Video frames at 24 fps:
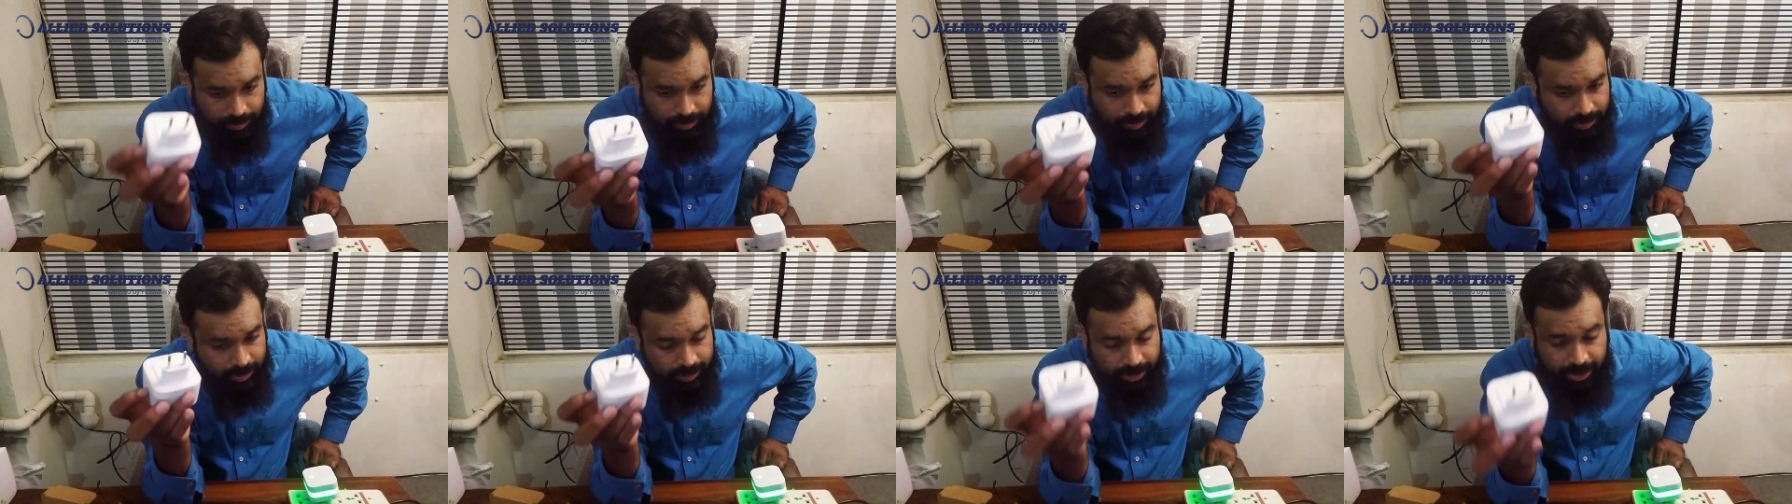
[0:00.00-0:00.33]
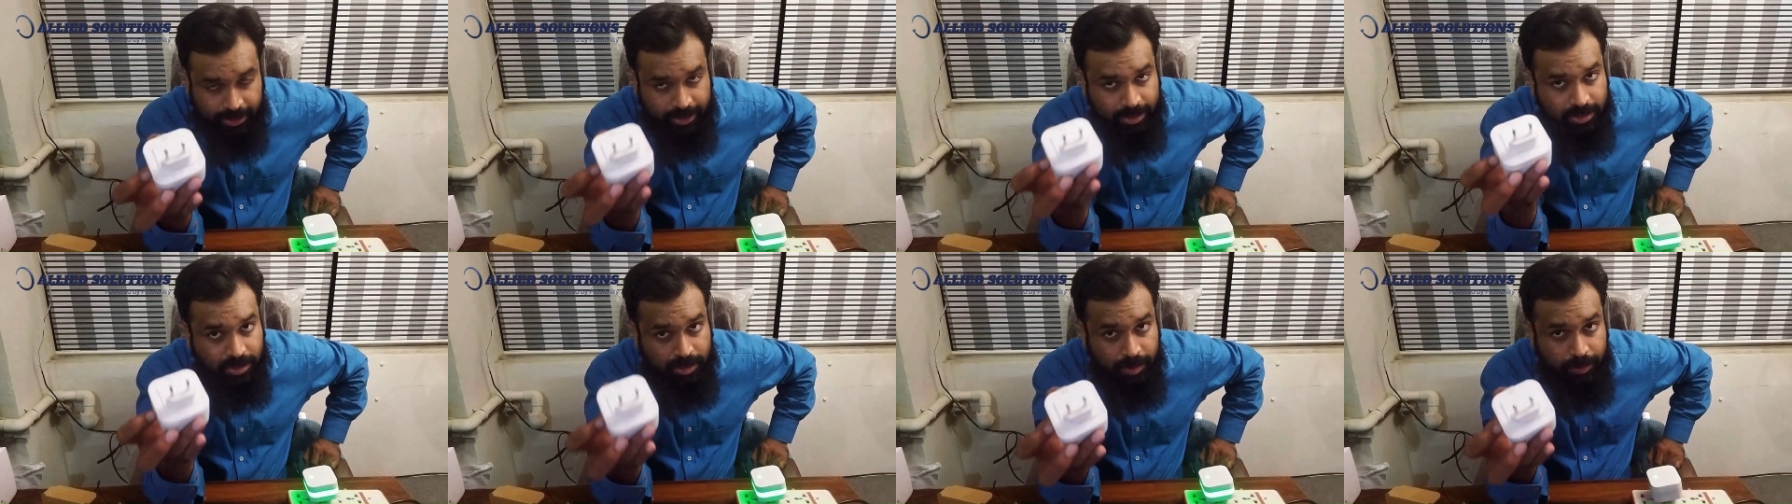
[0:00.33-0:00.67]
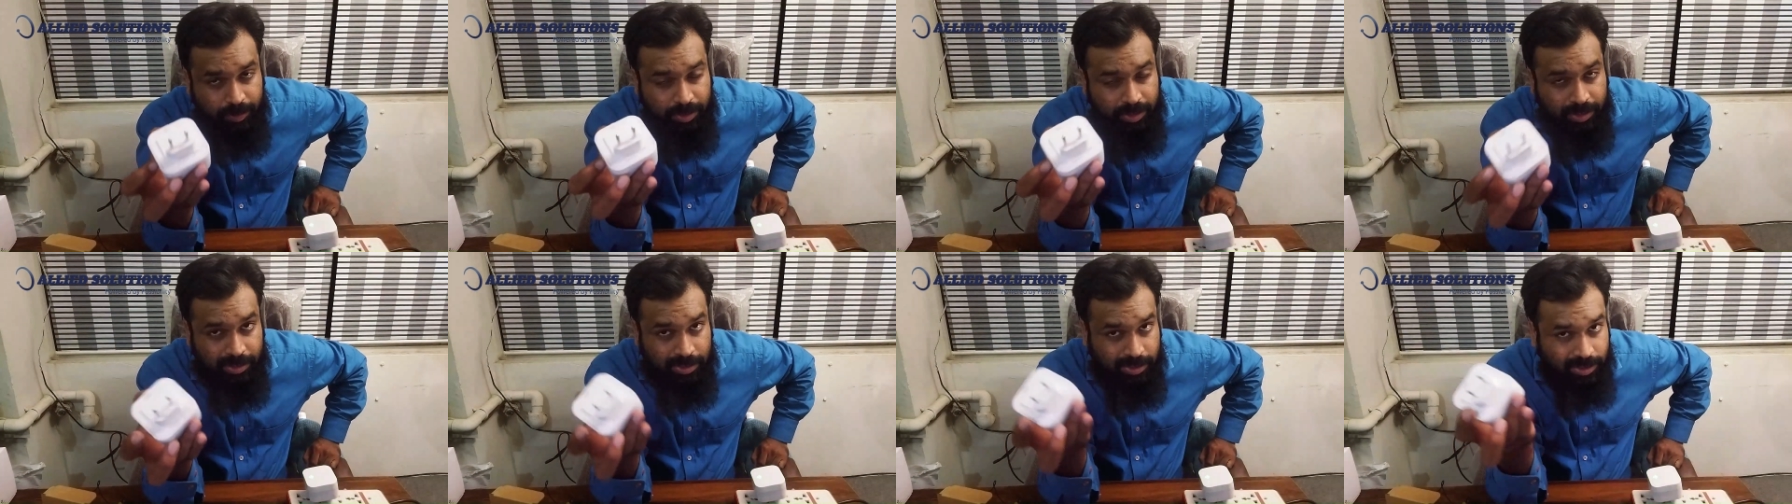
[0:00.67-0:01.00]
detected
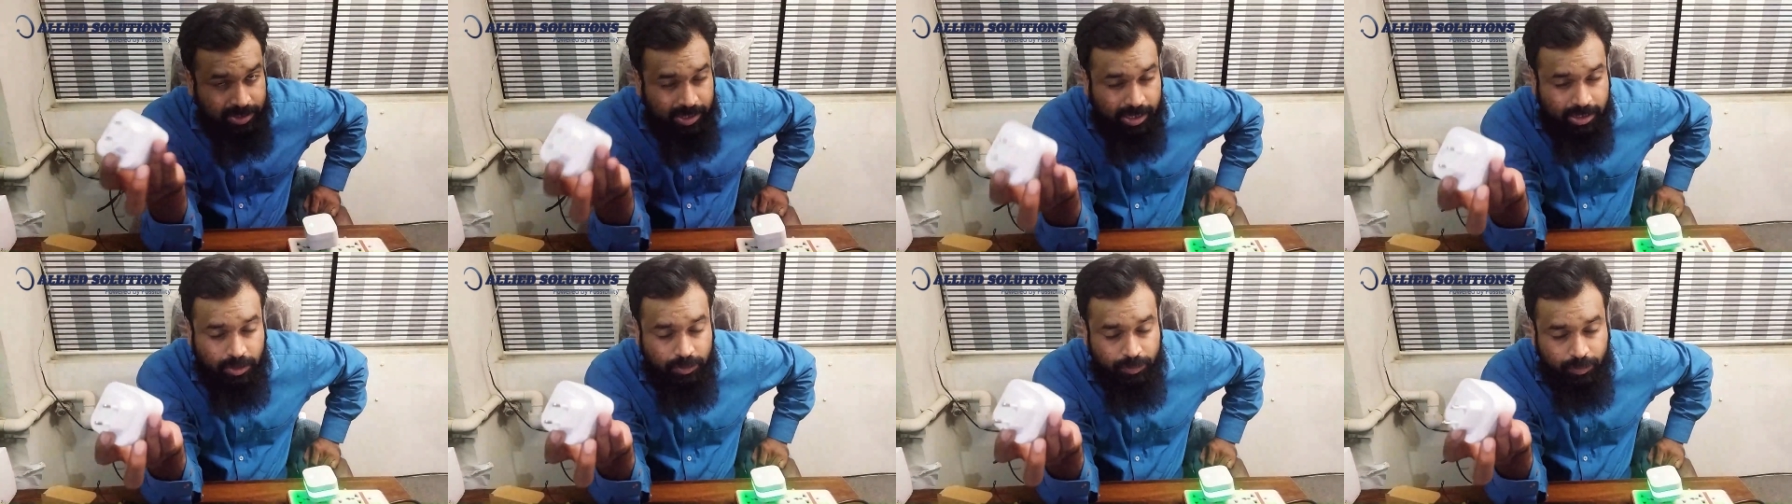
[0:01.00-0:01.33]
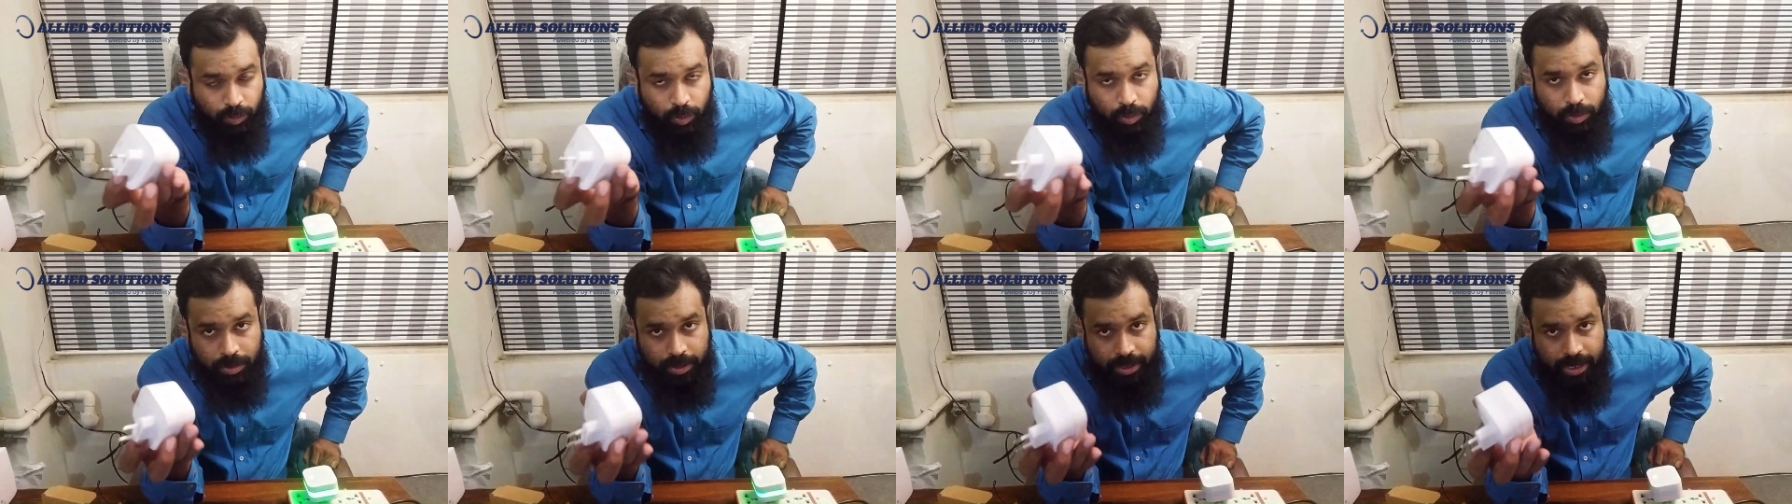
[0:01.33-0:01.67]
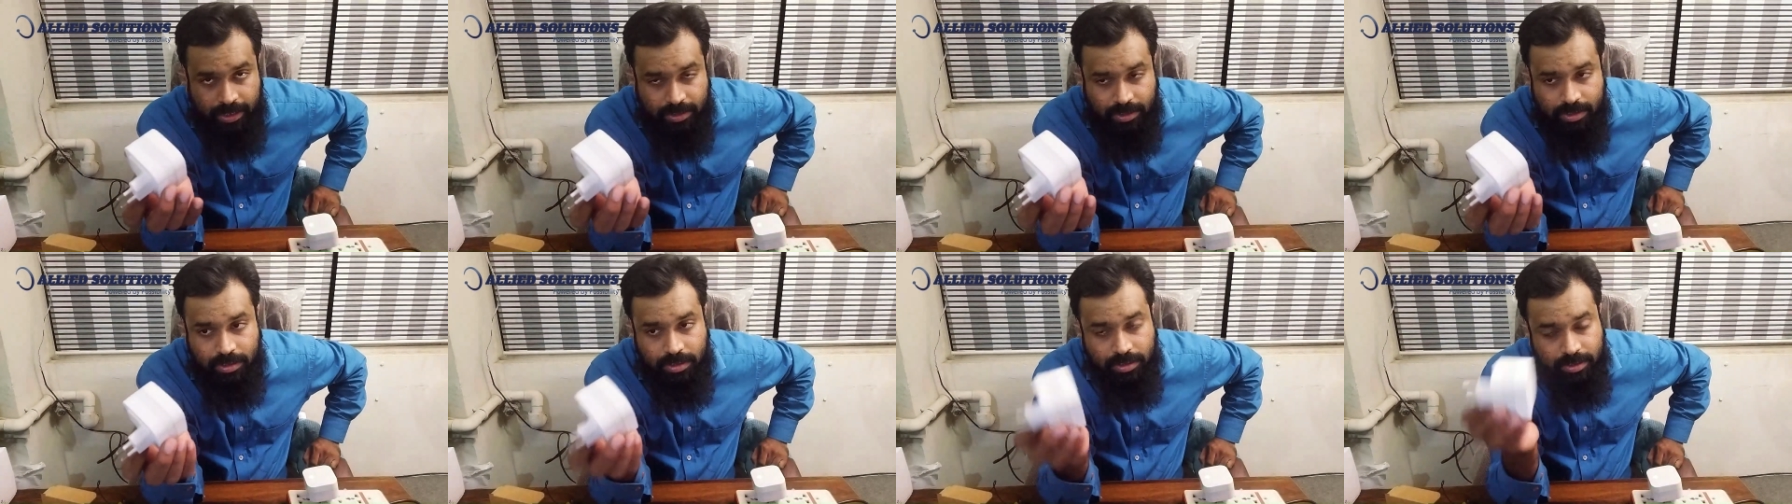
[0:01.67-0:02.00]
something is Ch4
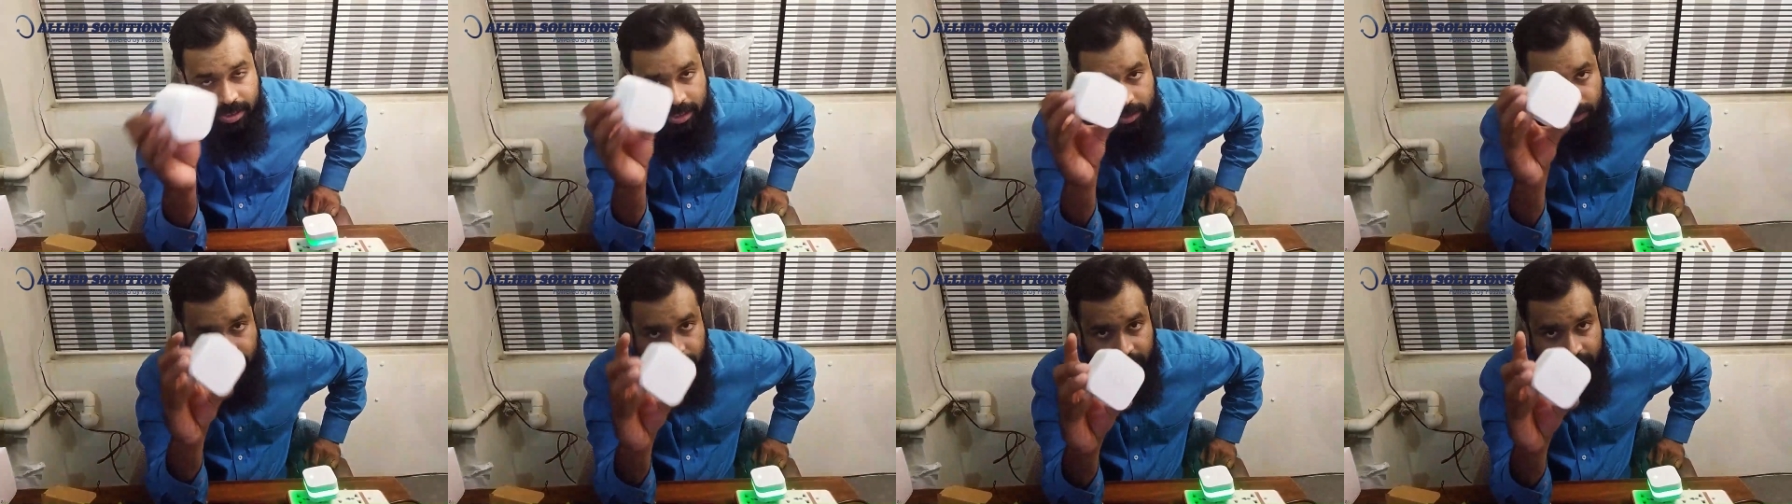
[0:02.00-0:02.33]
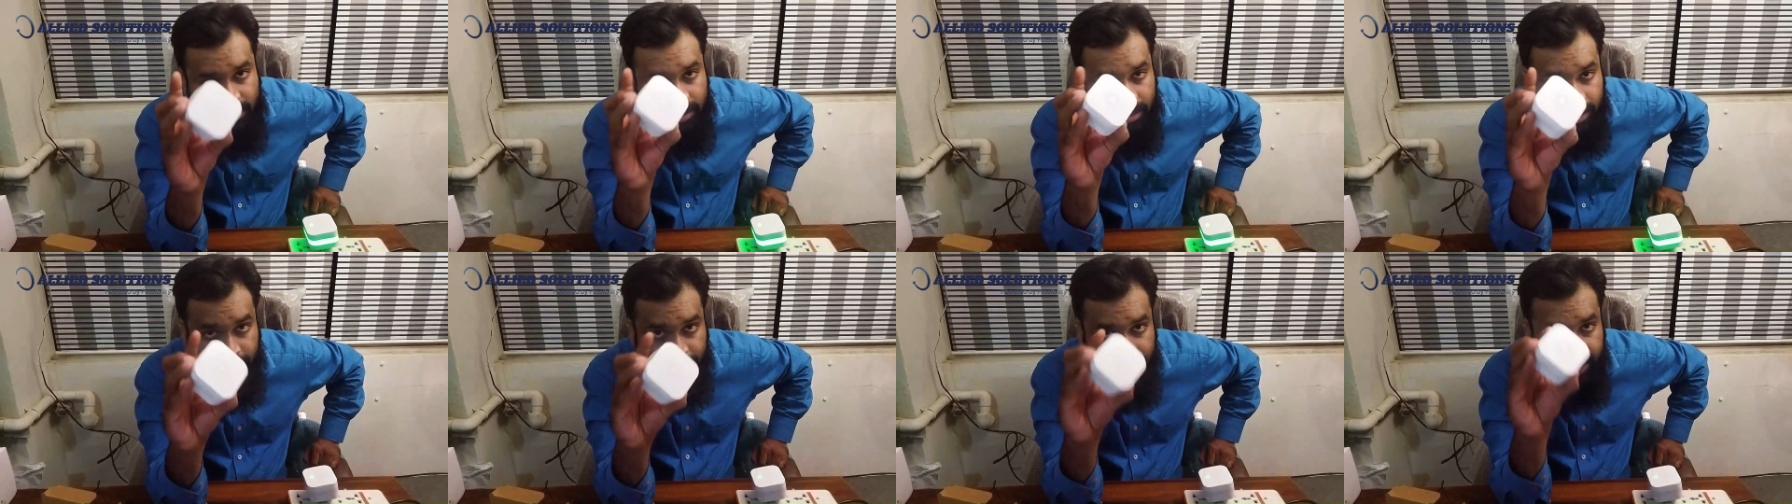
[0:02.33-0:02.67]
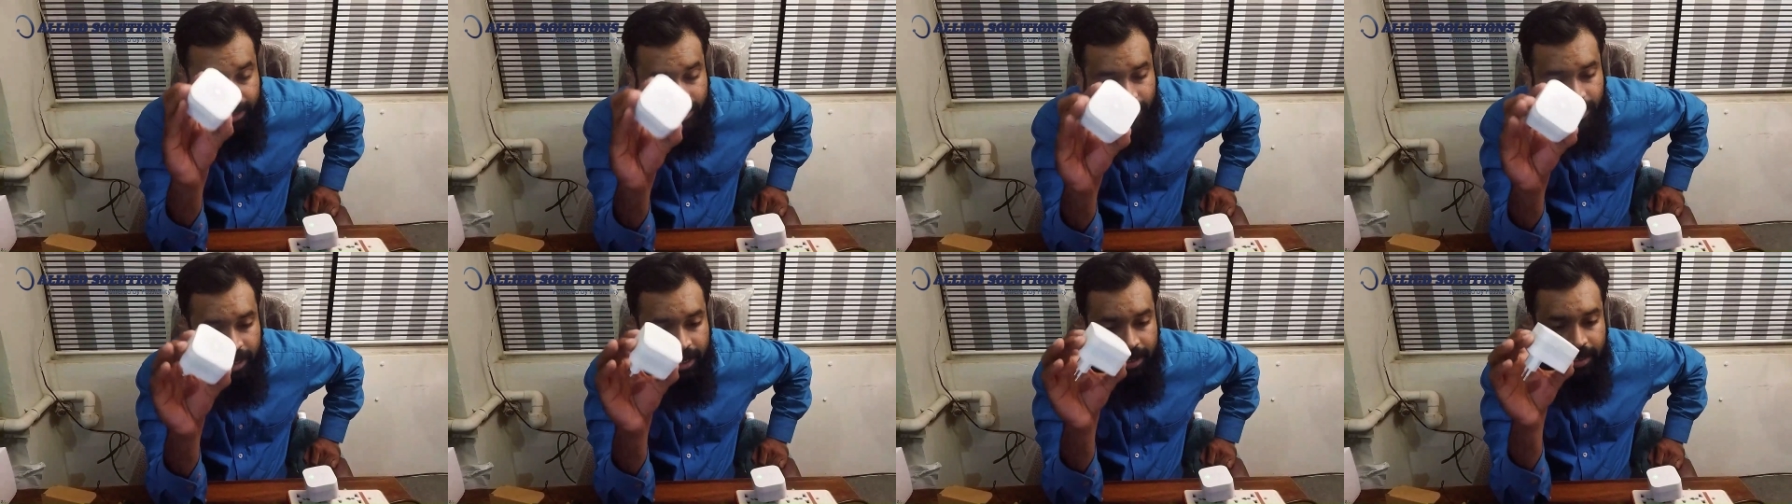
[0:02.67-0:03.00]
gases. That's why it's a
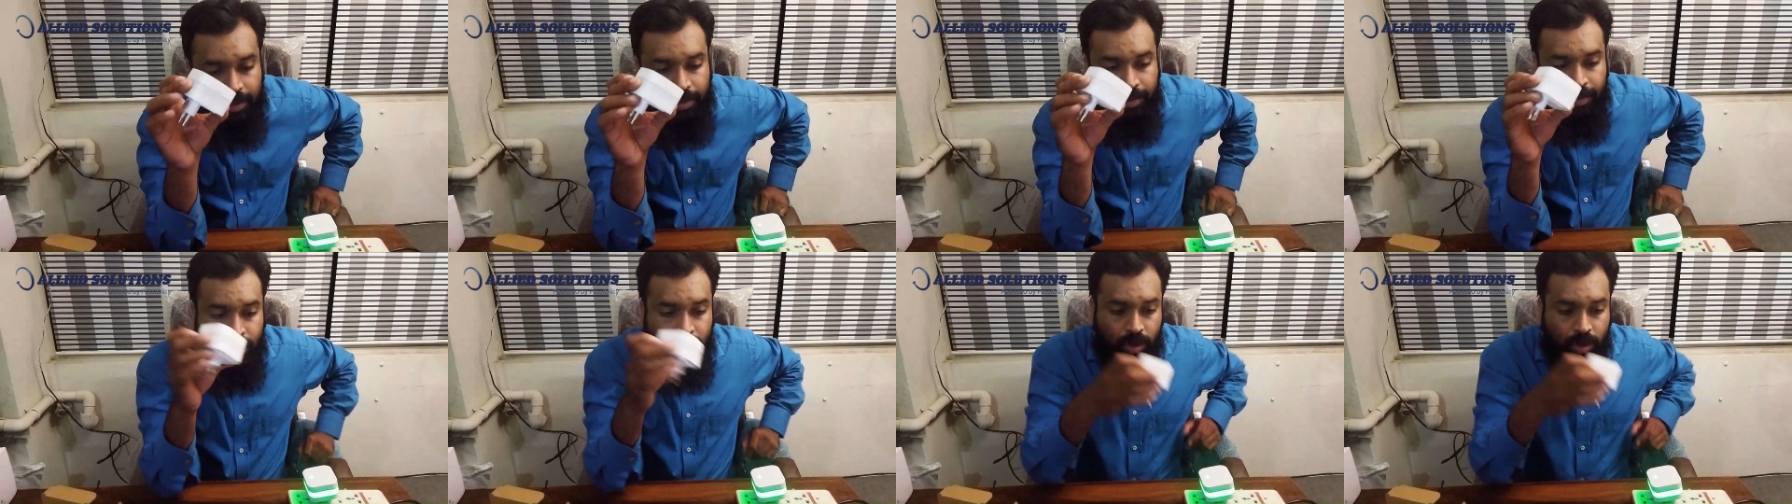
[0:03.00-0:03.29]
red light.